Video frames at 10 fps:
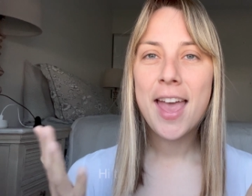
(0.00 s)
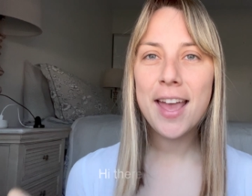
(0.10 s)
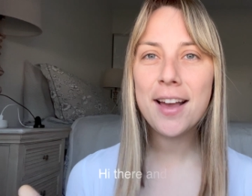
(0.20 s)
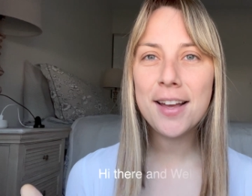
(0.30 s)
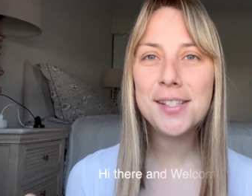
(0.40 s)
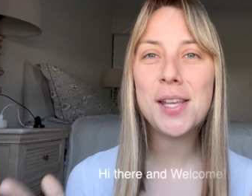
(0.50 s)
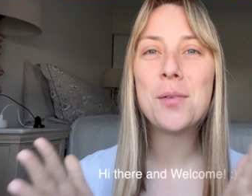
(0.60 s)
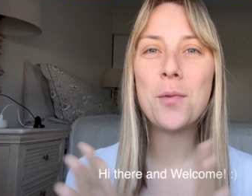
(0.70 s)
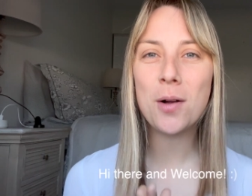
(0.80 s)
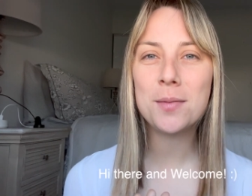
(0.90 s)
Hey guys,
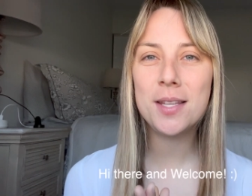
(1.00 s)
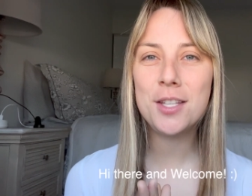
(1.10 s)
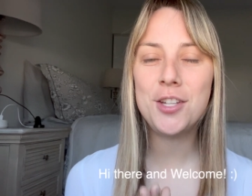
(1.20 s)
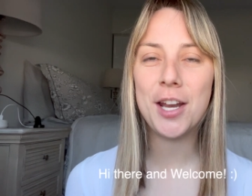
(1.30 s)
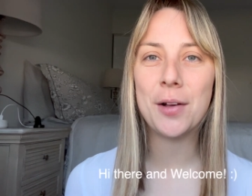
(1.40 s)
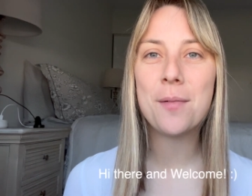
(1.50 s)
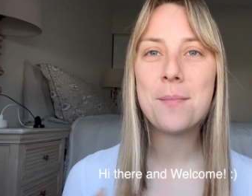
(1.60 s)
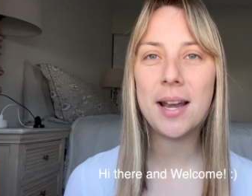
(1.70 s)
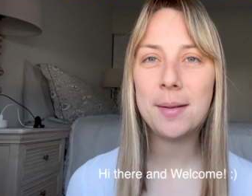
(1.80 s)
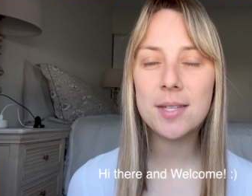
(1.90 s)
and welcome to the channel.
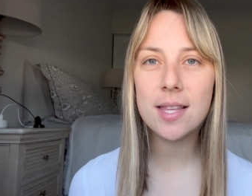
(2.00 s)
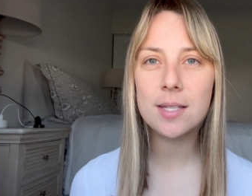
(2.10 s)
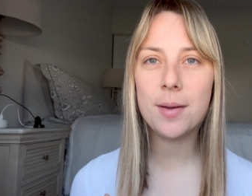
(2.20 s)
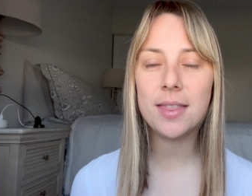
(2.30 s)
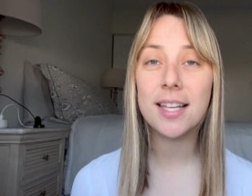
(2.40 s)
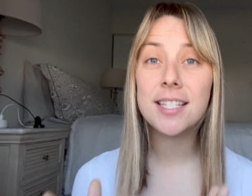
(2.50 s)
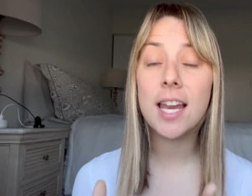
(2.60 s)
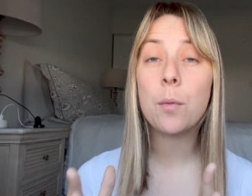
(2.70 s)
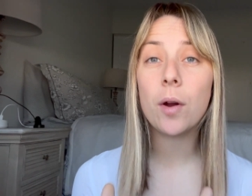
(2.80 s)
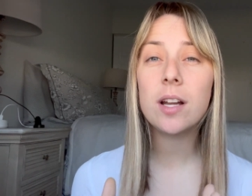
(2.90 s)
My name's Elizabeth, and
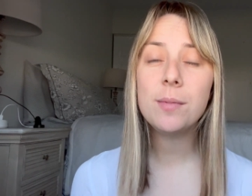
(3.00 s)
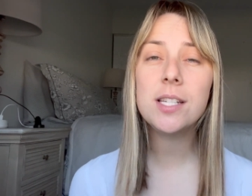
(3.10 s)
today we're gonna to be